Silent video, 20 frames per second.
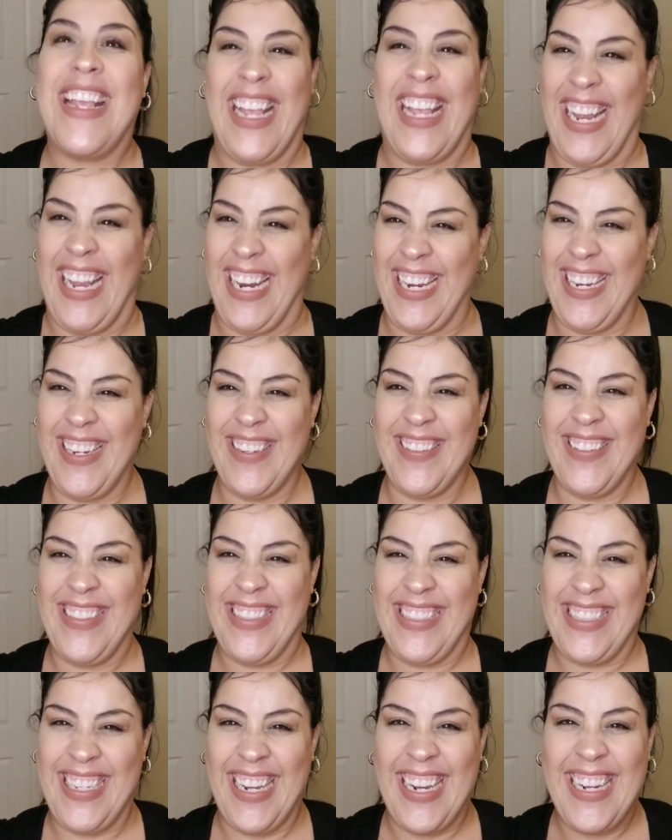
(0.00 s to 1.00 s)
can't even
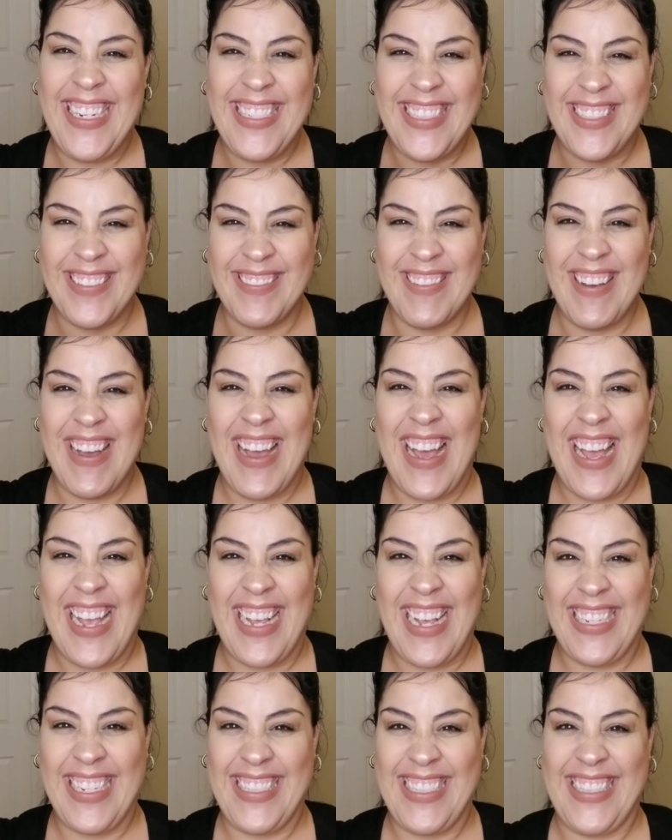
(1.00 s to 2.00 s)
say it
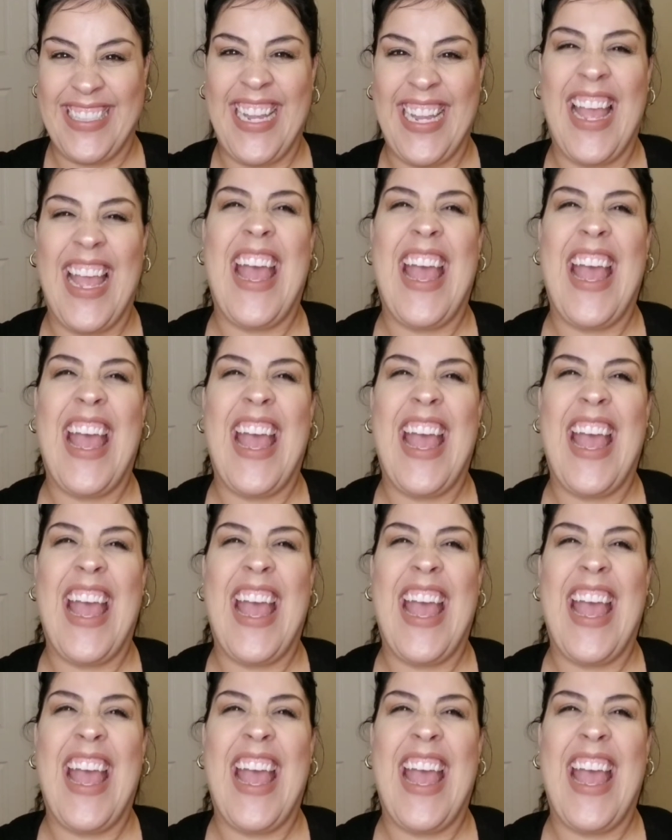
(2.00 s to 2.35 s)
twice.